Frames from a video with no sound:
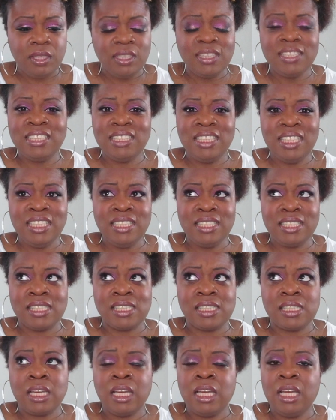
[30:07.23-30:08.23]
since,
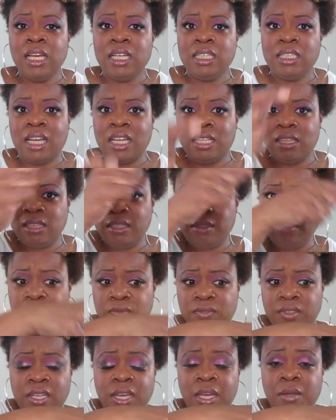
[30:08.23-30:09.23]
not the
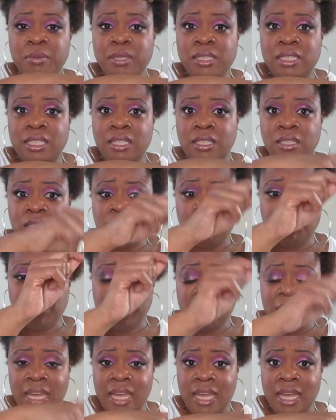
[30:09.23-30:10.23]
V I B sale that we
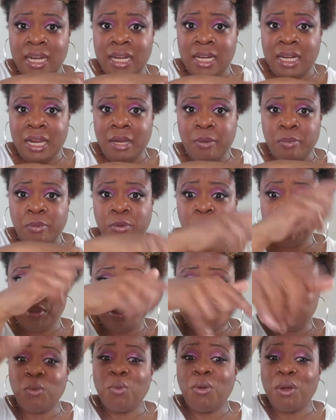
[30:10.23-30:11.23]
had in April,
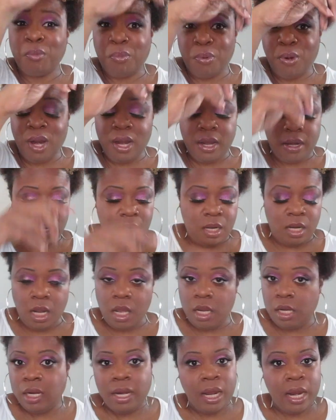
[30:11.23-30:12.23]
but the one prior to that.
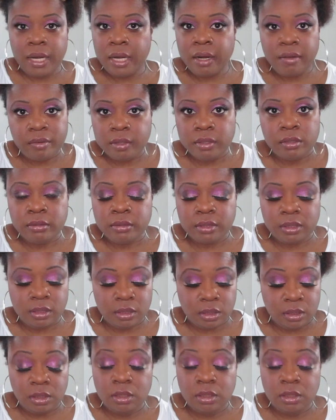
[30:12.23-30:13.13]
I never used it.